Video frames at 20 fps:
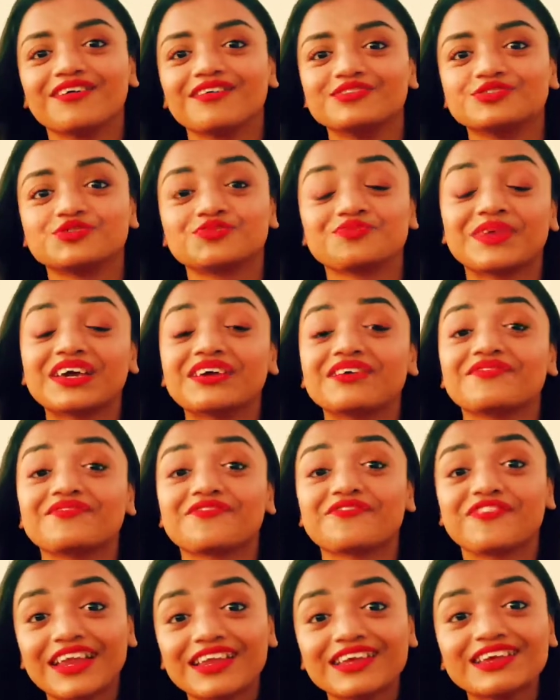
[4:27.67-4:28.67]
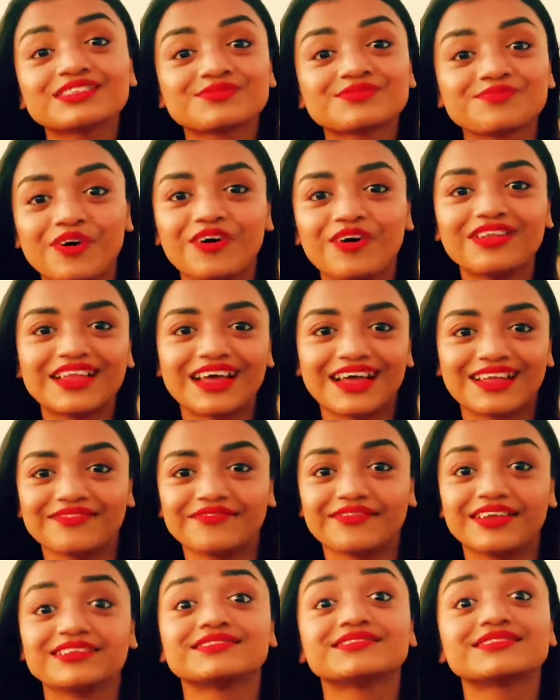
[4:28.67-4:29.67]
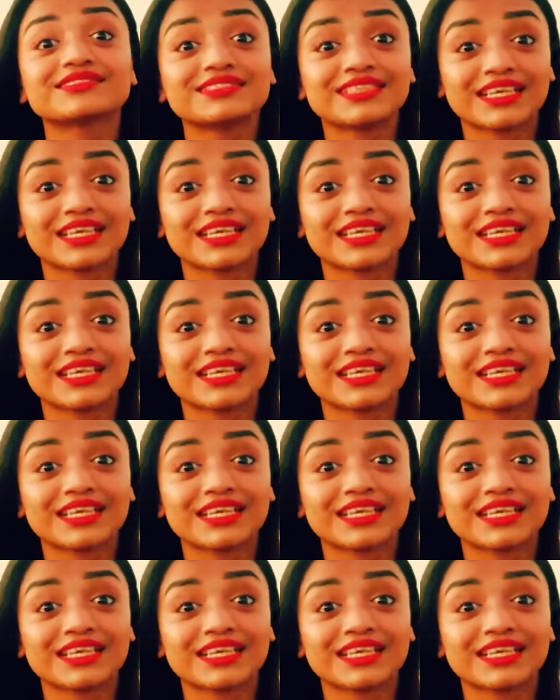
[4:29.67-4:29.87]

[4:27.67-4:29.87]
to make a very small and a very